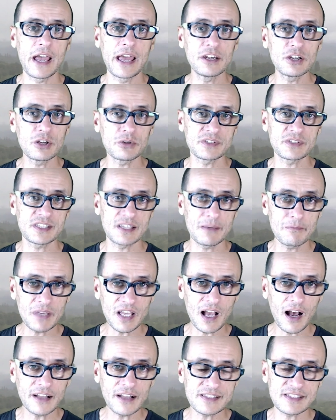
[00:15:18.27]

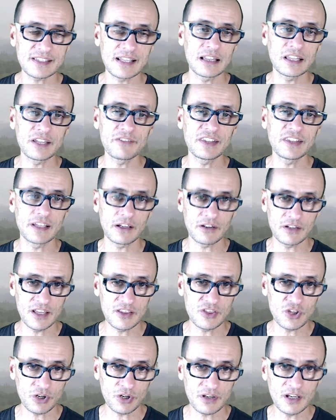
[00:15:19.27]
endosymbionts that live in, the,
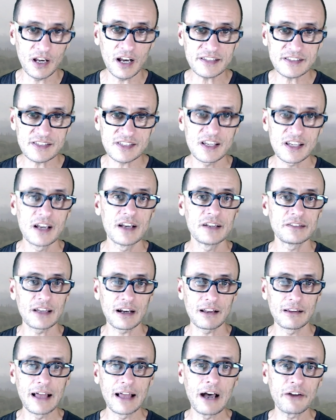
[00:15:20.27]
in their guts that
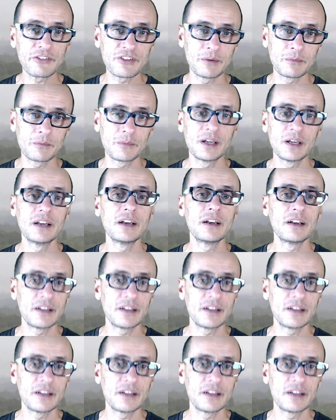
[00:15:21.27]
allow them